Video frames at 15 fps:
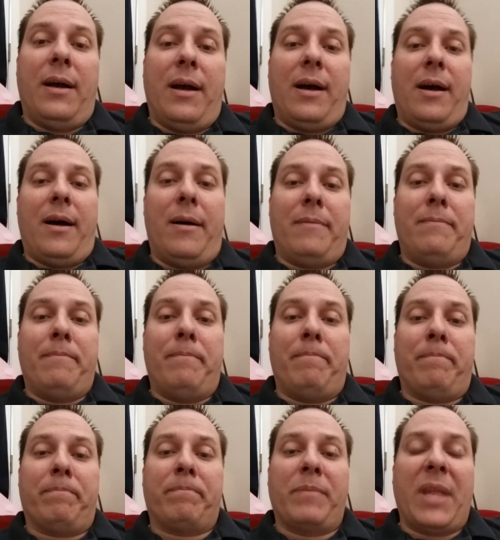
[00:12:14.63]

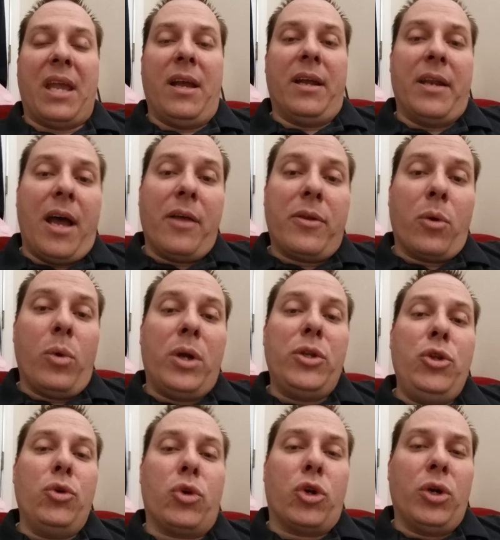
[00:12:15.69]
Um, another
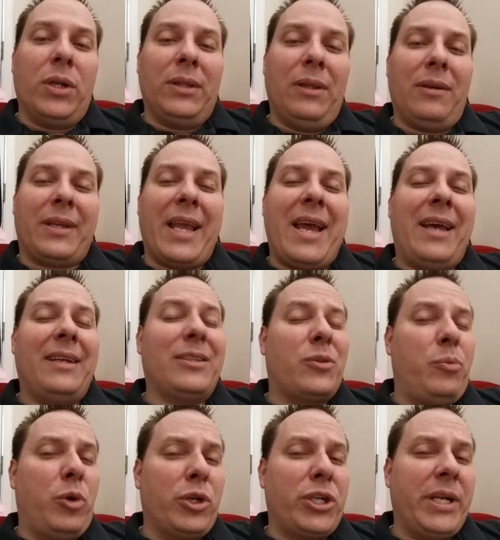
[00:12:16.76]
one you could look at,
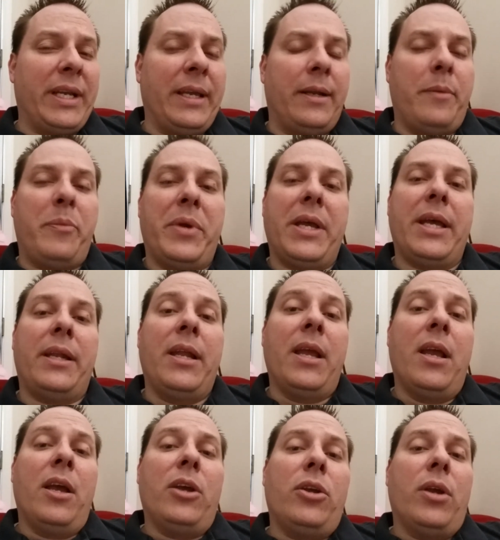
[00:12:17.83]
it's pushing it a bit
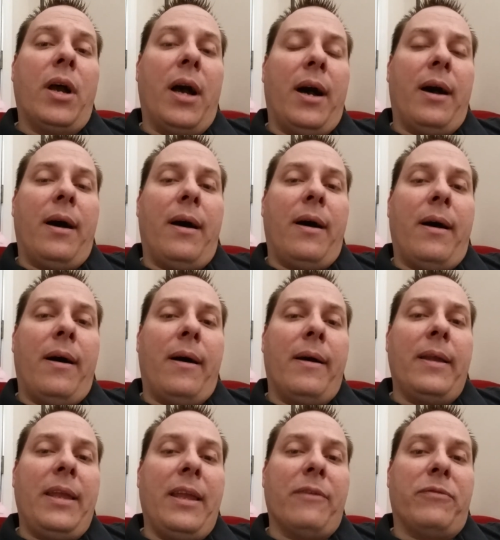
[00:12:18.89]

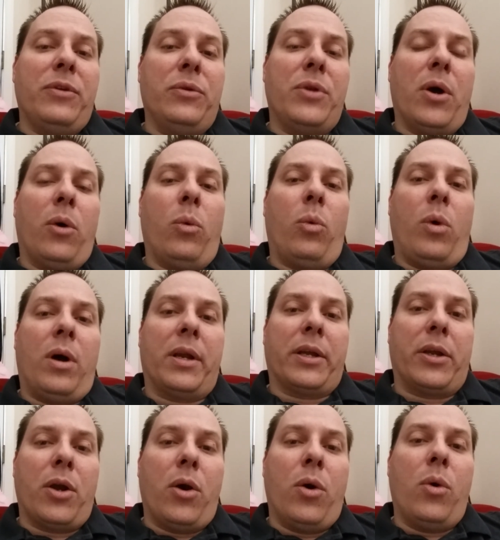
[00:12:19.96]
uh, if you don't want
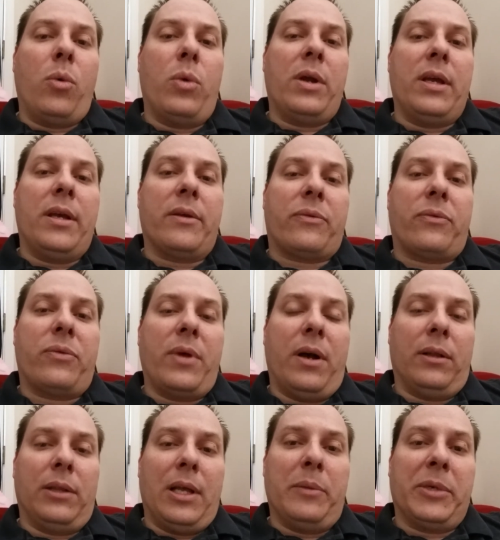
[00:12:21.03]
to go with
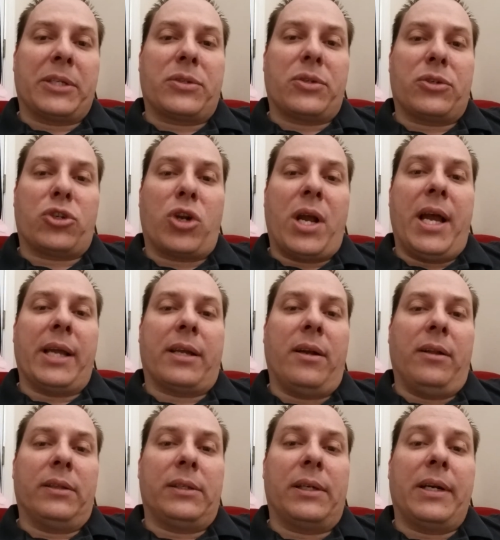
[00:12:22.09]
a Lubbock's or
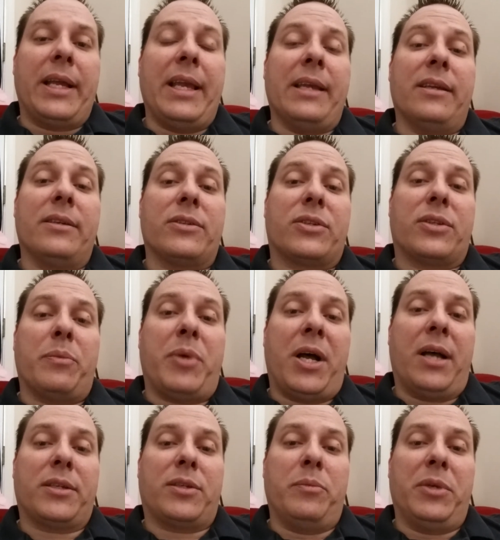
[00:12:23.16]
Tricolor, is the
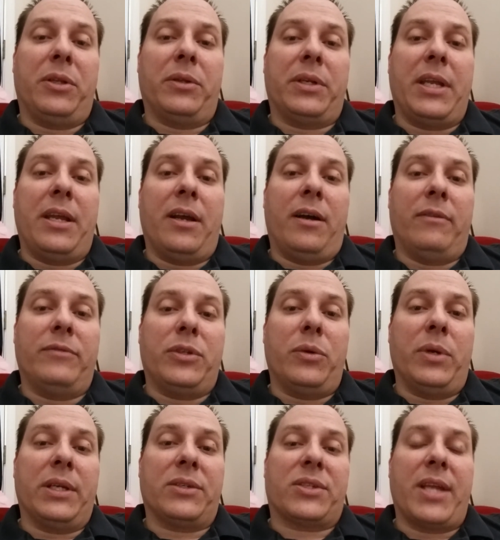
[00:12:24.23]
possibility of
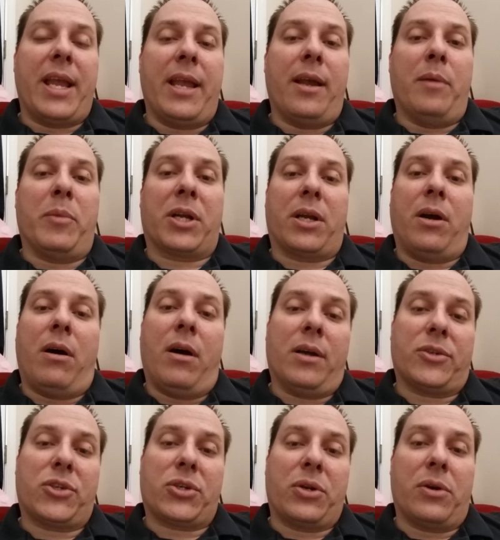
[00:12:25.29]
doing, say, a
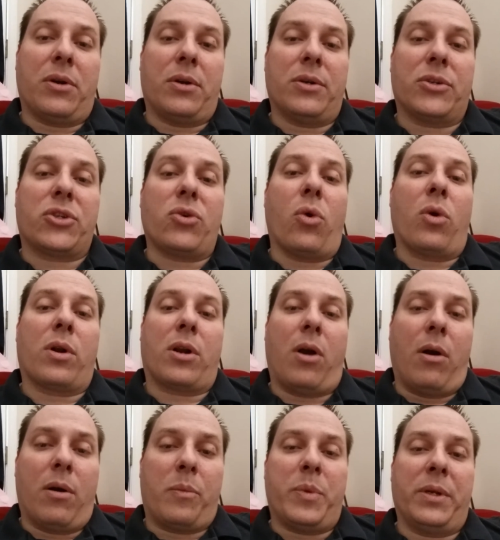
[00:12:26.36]
McCosker's or
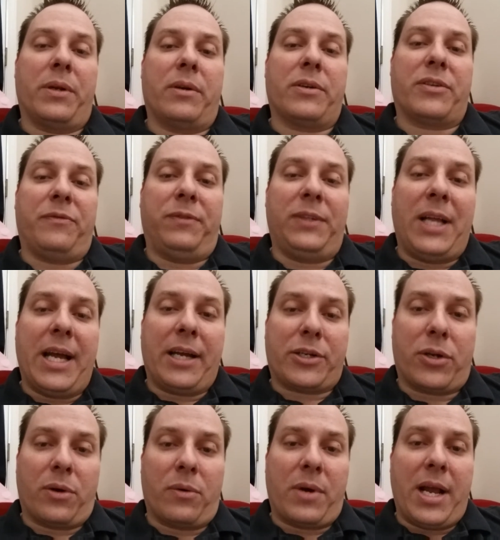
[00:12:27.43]
Carpenter's
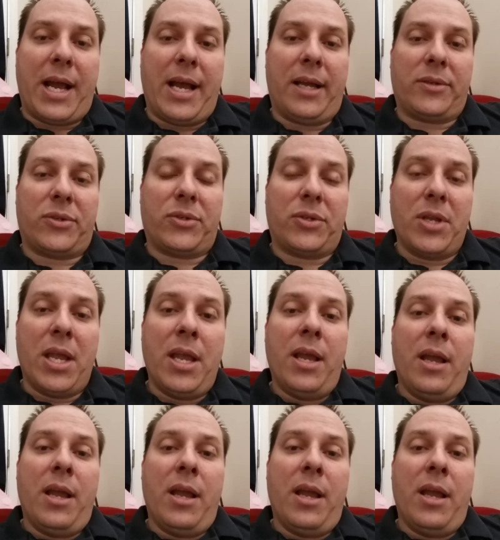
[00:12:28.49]
Flasher wrasse,